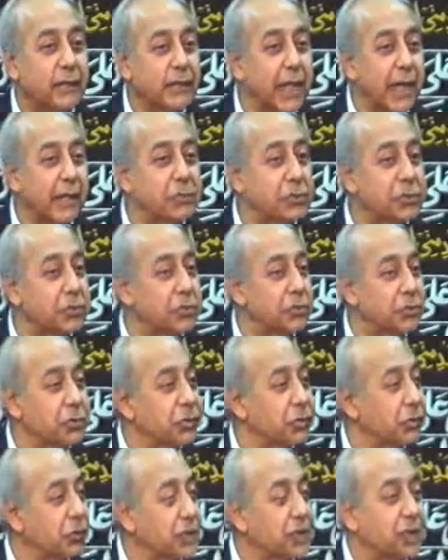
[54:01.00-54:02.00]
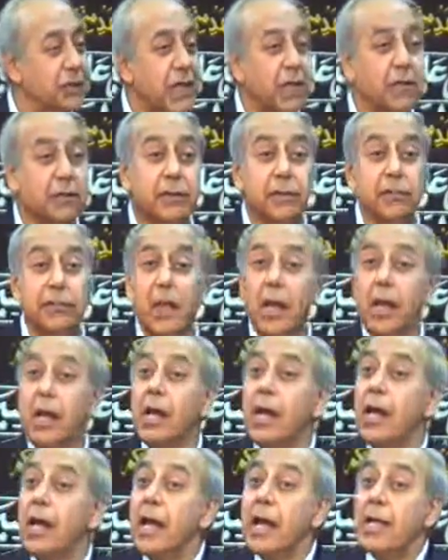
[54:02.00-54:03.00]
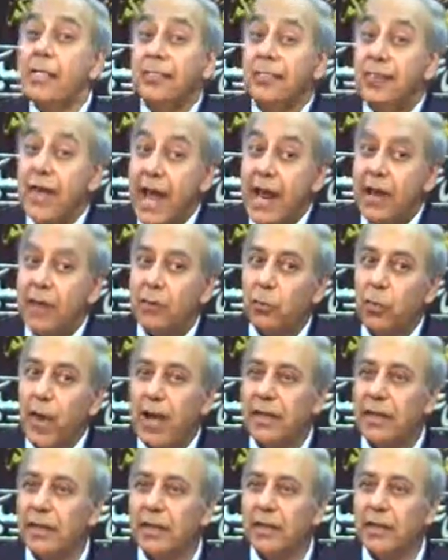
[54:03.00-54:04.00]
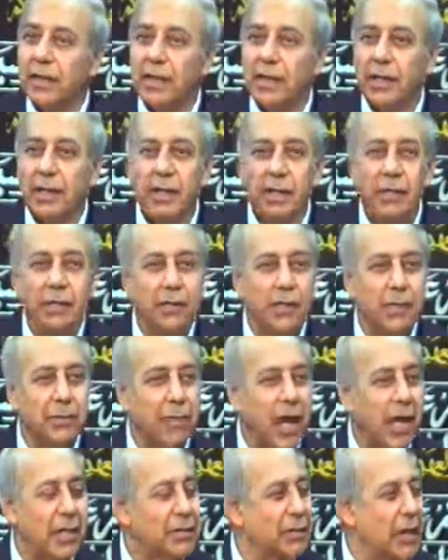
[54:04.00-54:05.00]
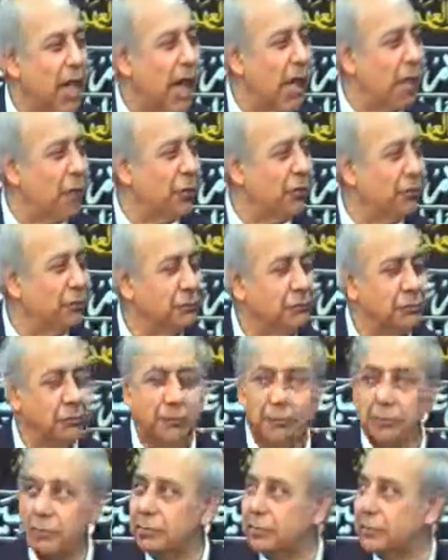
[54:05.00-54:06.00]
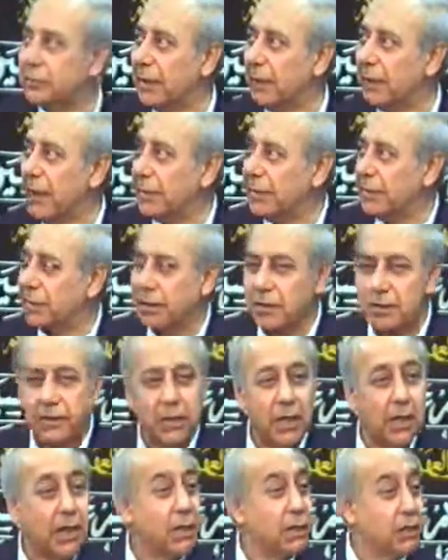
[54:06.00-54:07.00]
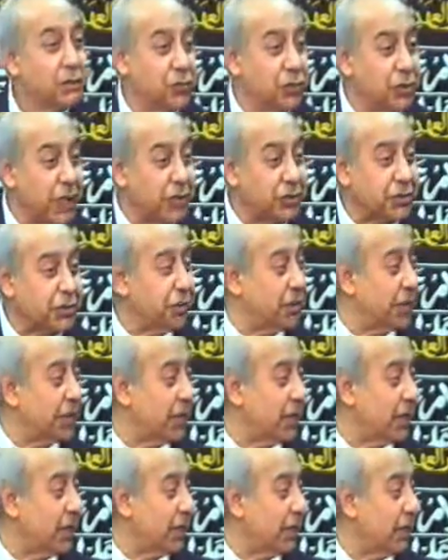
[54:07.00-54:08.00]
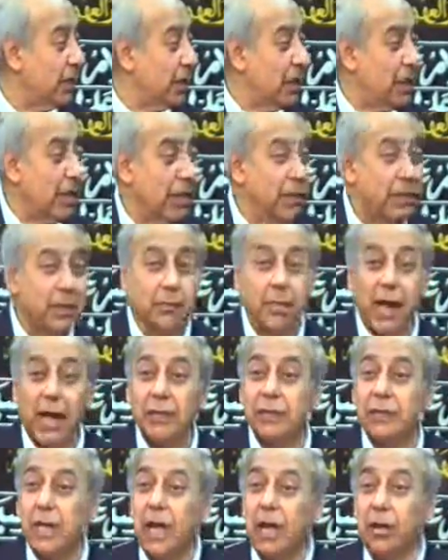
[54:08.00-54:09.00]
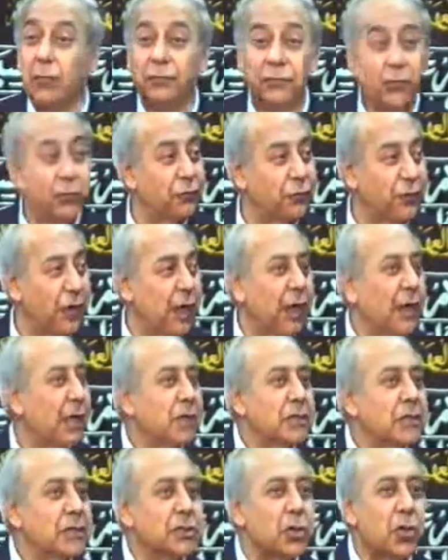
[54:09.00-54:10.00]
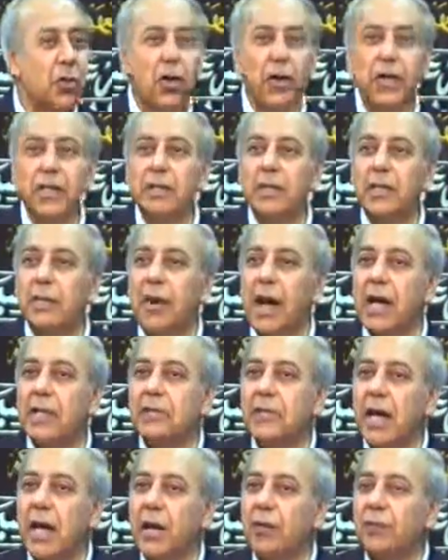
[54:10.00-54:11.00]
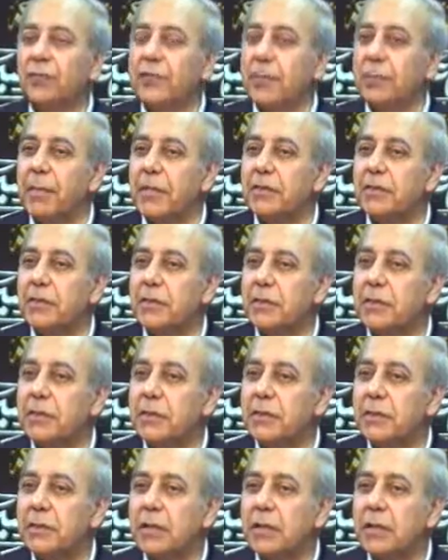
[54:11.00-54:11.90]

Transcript: time to, to restate them. Then, when in the, in the bazaar of Damascus, just as it did in the bazaar of Kufa, so in the bazaar of Damascus.